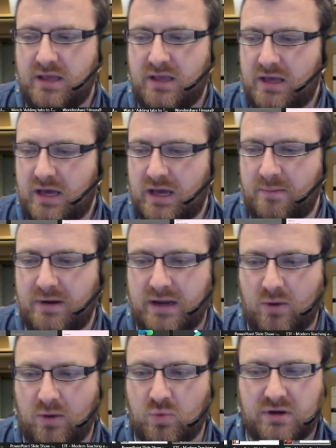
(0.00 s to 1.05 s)
Now
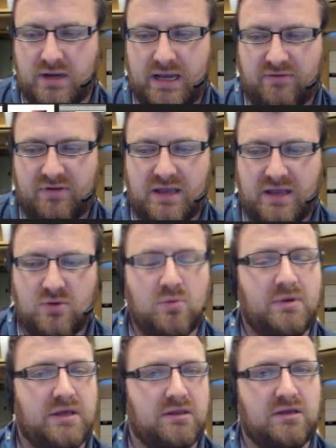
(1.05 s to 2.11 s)
I wouldn't advocate
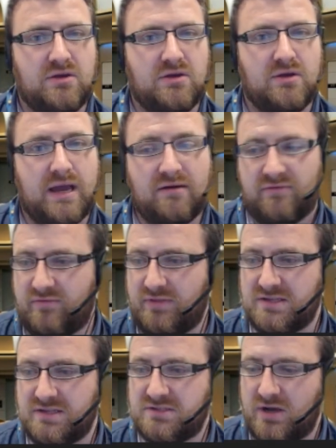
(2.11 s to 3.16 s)
normally that you have
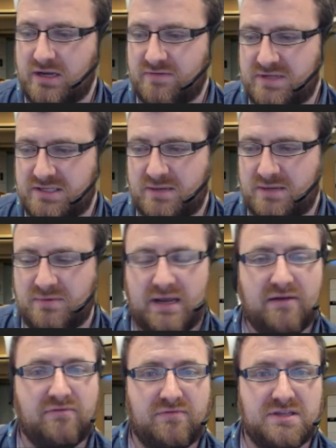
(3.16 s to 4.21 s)
this kind of setup and
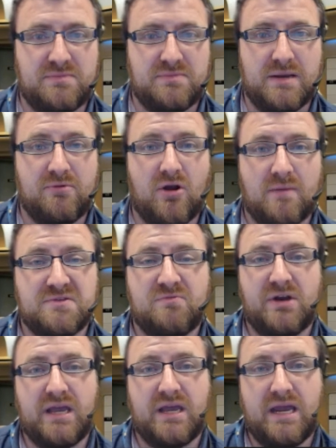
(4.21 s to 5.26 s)
have this many programs
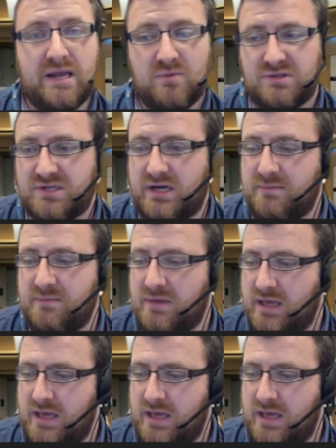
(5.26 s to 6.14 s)
running at any one time,